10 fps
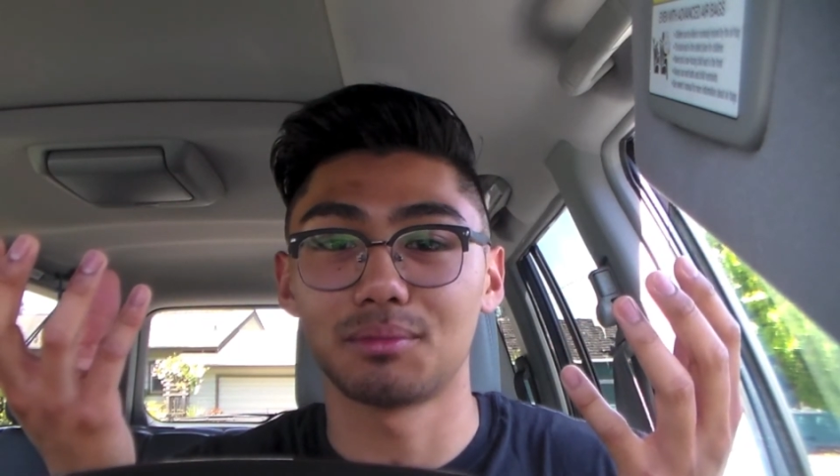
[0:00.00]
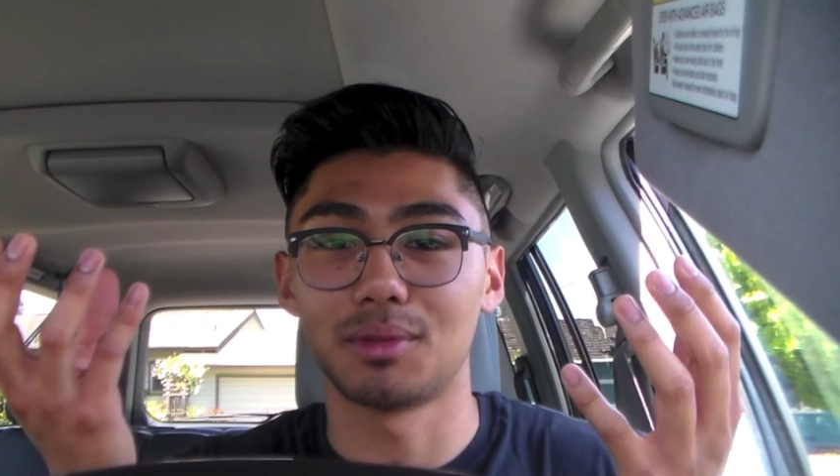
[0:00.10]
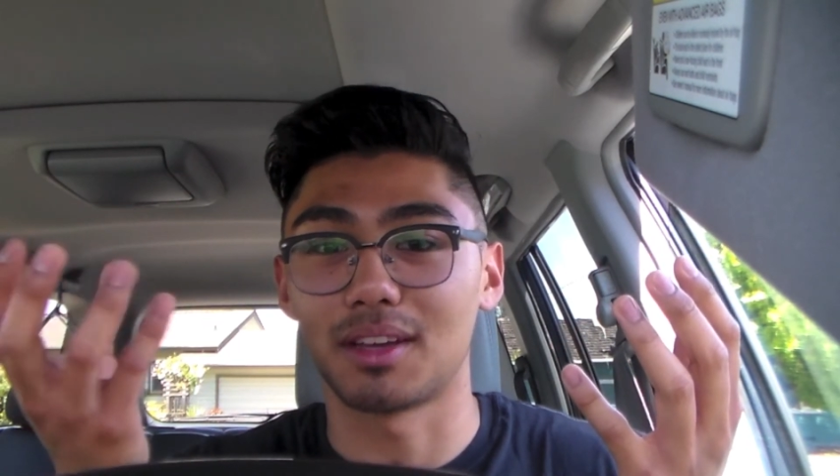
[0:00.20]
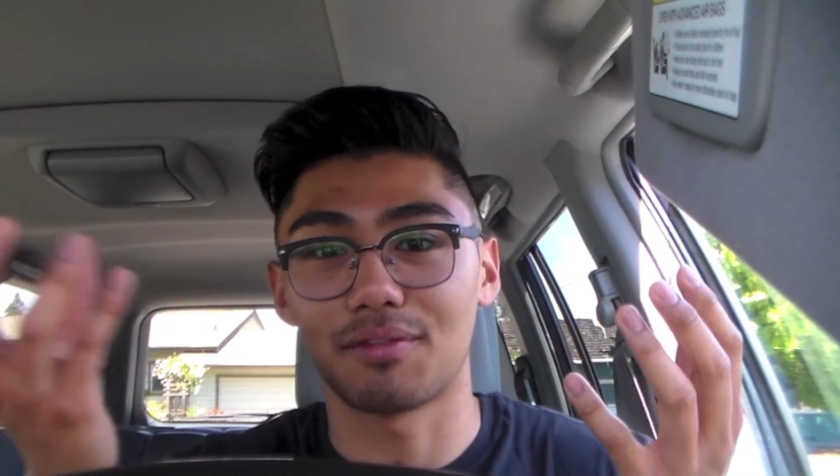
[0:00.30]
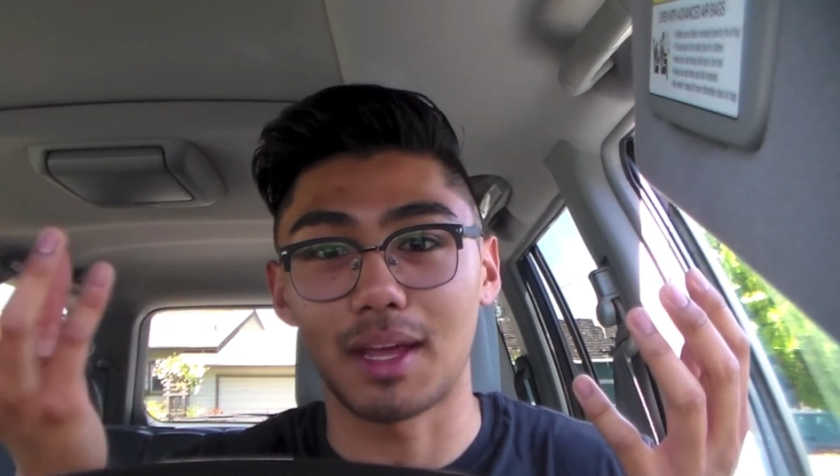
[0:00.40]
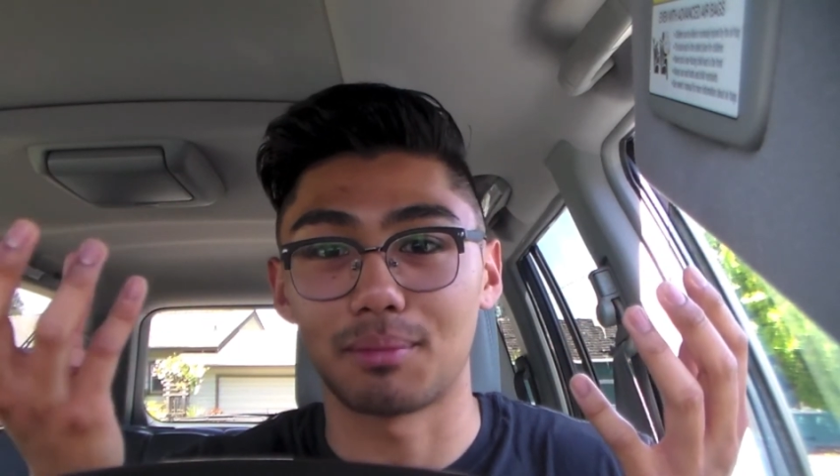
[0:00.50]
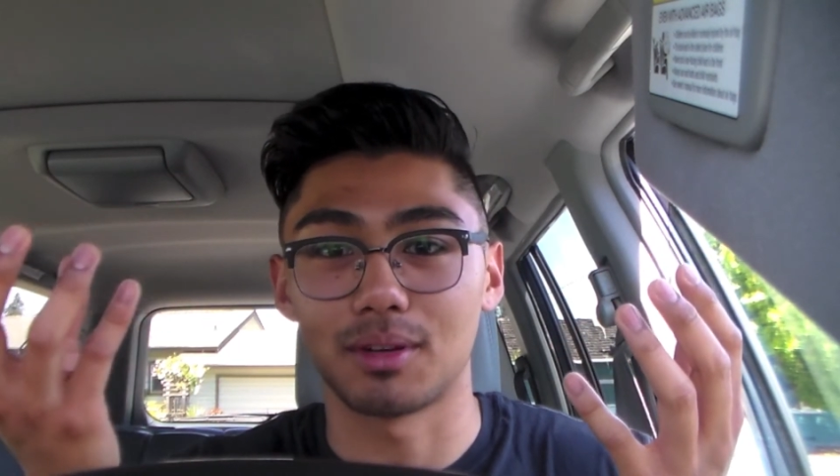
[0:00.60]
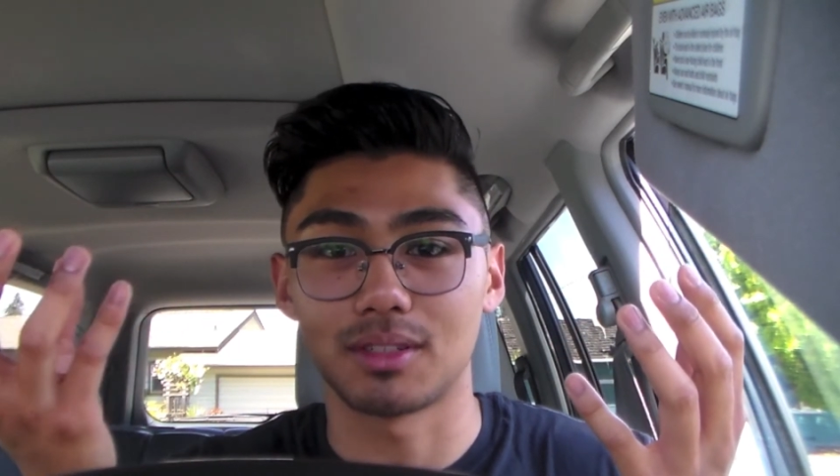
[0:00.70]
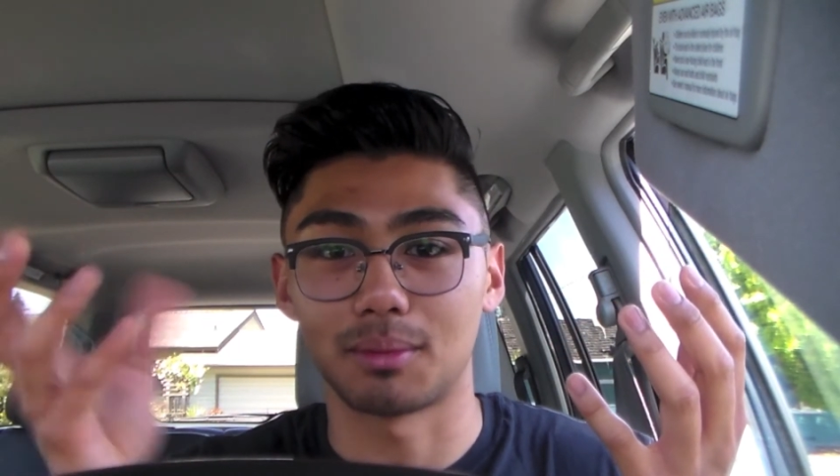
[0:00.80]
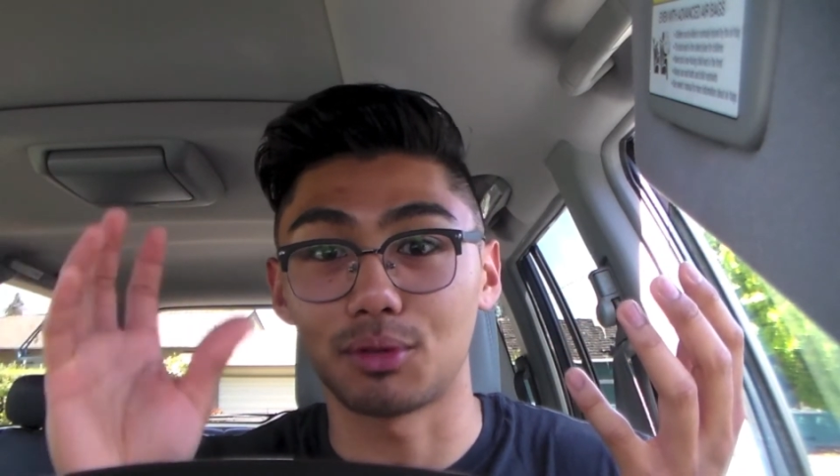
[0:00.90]
being a fake
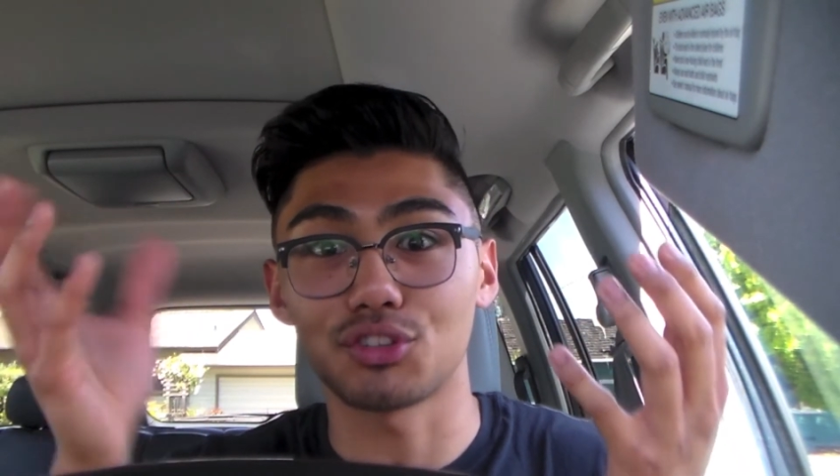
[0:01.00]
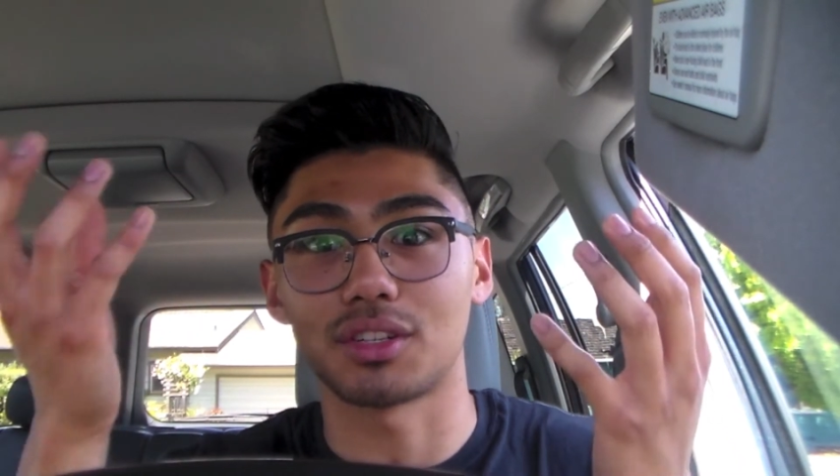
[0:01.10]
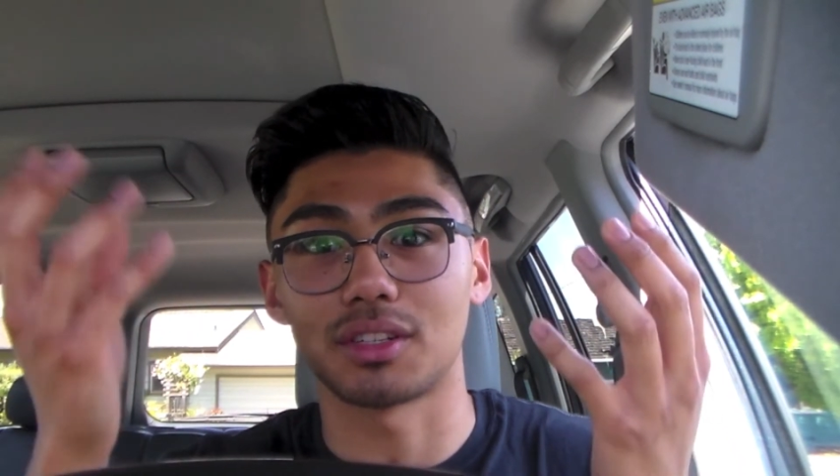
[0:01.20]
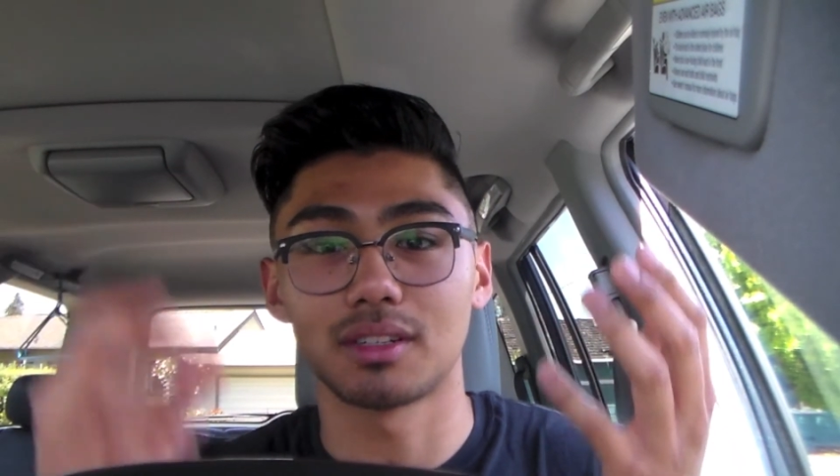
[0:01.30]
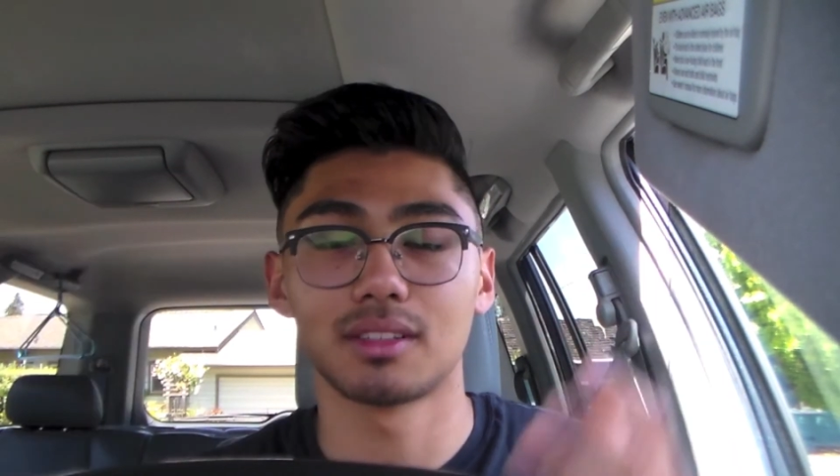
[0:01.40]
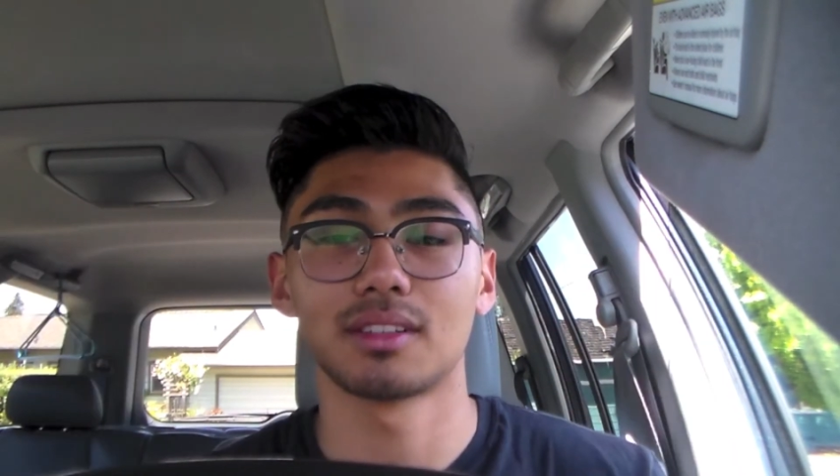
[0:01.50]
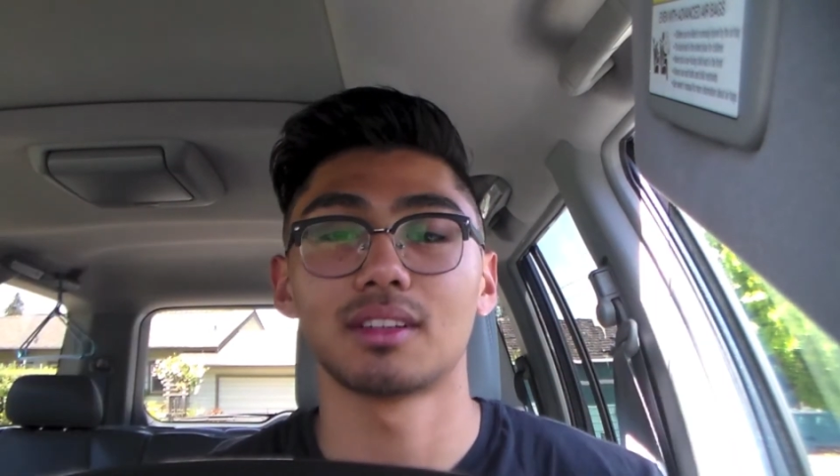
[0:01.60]
person, a bullshitter.